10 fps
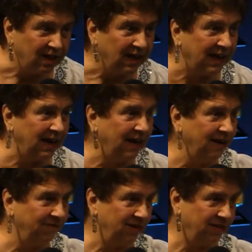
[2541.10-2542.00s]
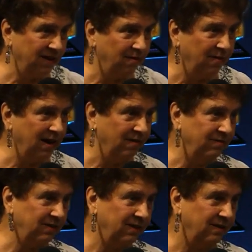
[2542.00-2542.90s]
and everything
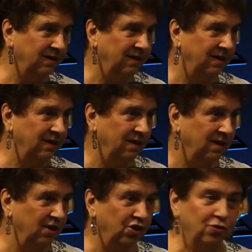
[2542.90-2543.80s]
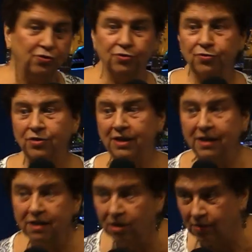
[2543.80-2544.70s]
around. You do
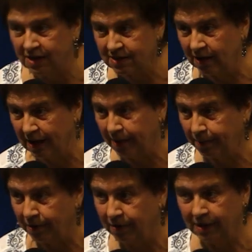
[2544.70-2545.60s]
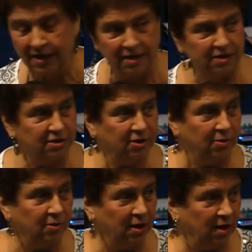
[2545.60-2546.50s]
not go as a leper
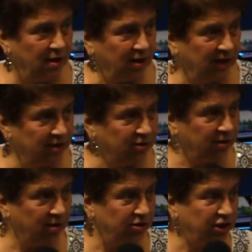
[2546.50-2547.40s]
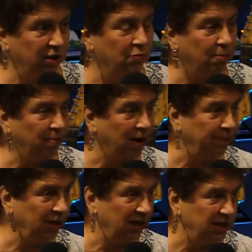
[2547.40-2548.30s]
into the general
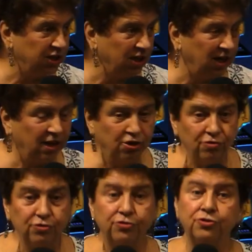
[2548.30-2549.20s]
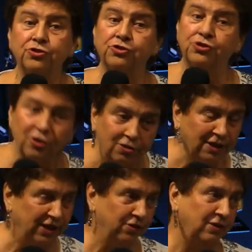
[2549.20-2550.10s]
population, and you
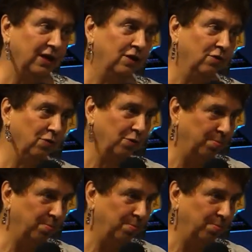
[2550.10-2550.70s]
certainly do not go to a